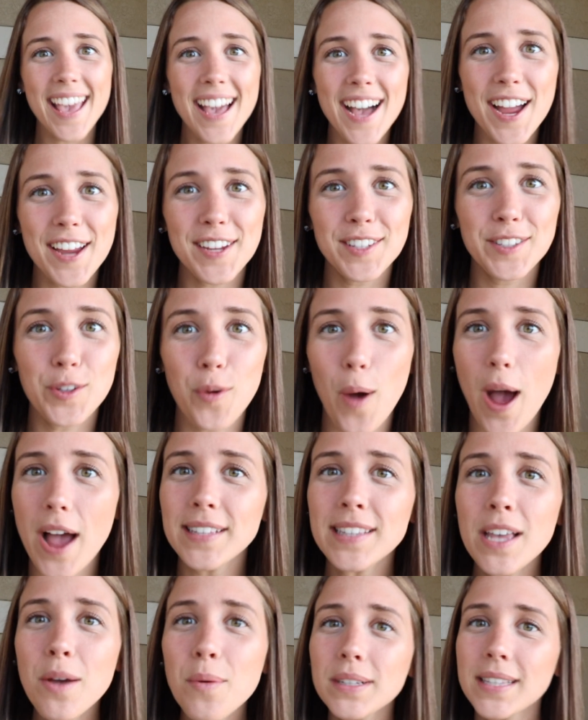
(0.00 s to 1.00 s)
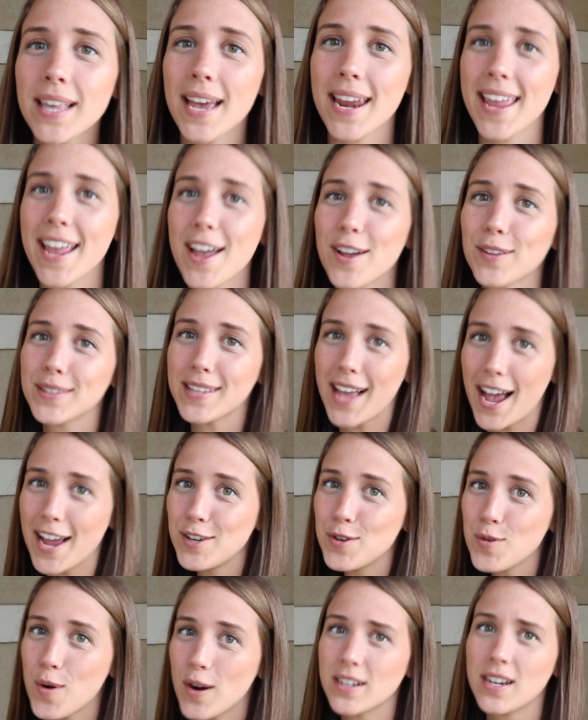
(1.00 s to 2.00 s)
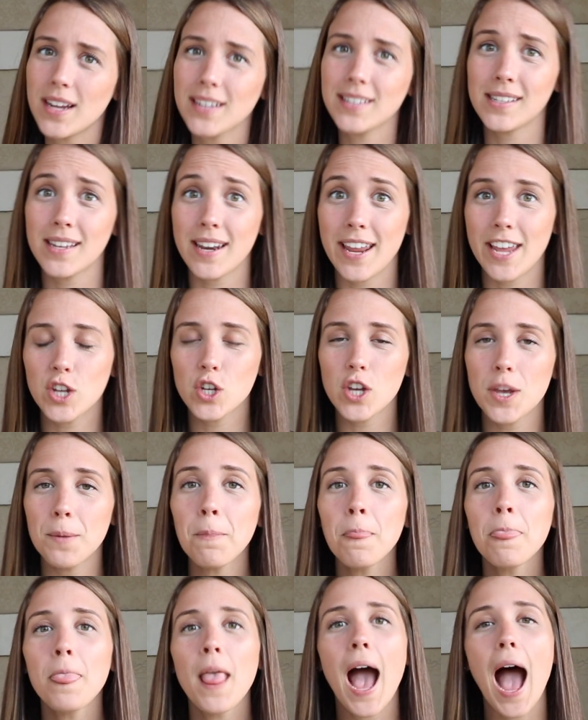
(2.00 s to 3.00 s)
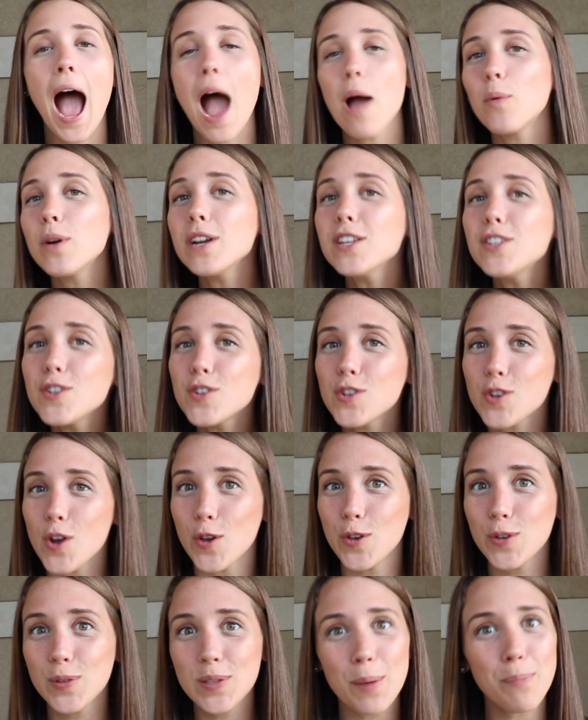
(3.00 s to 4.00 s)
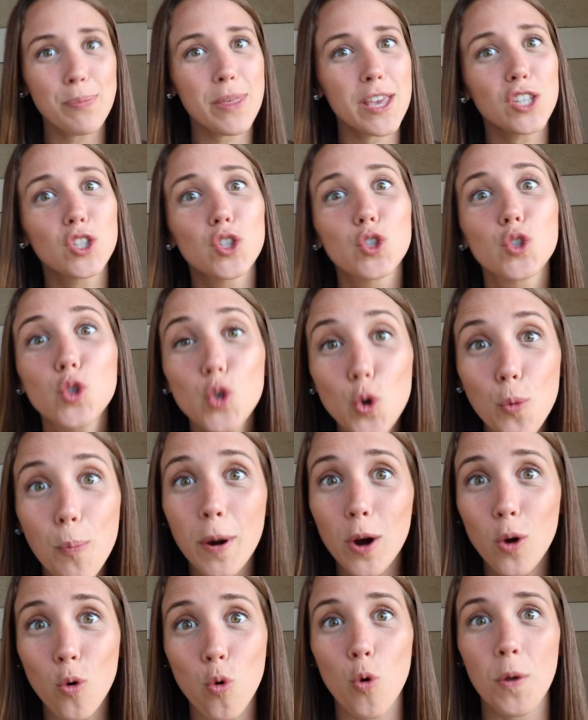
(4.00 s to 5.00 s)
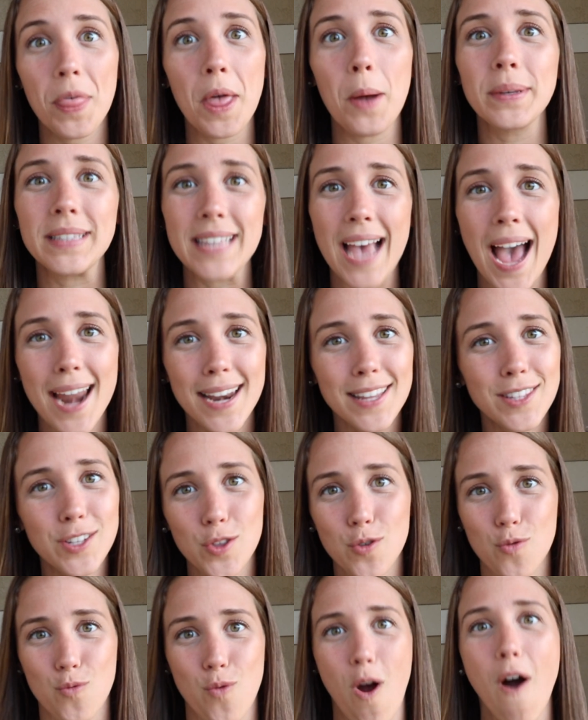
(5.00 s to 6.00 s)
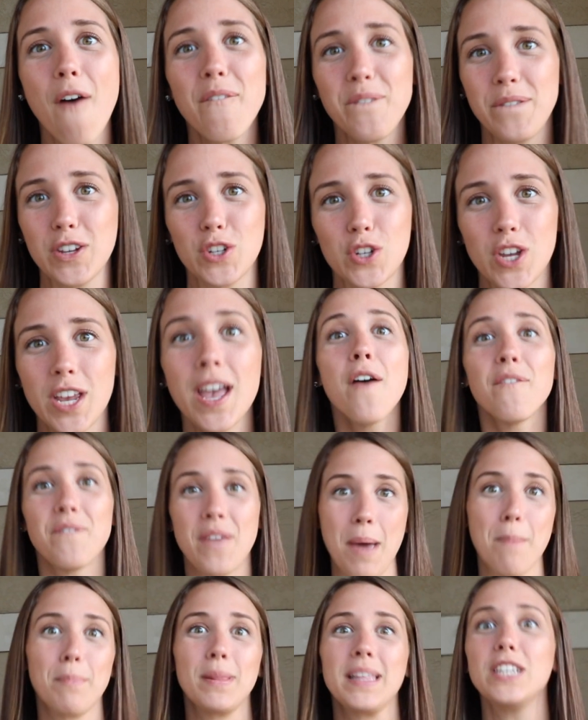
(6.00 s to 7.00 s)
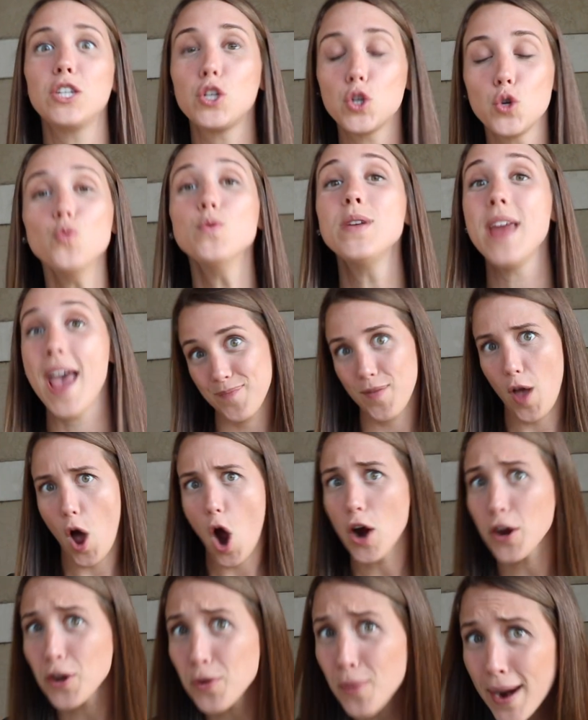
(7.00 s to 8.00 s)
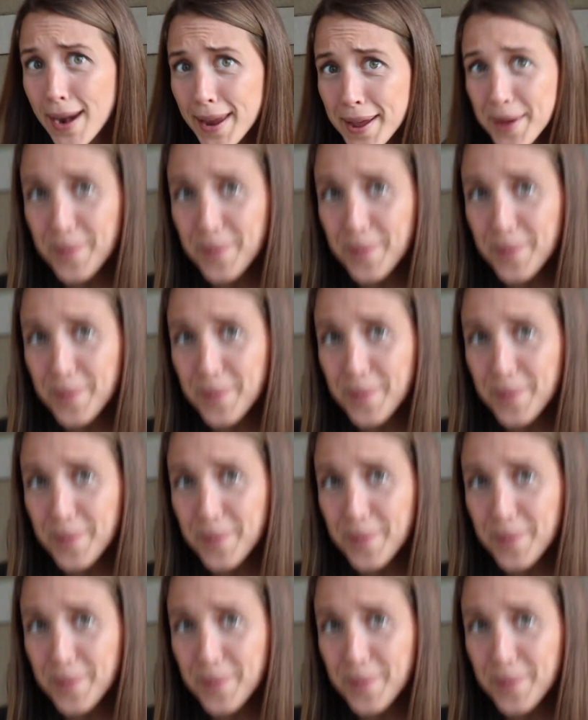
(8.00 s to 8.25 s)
guys, so as I was heading outside to our destination, I wanted to show you something super cool that was added to the RAWW fishing family today. Are you ready?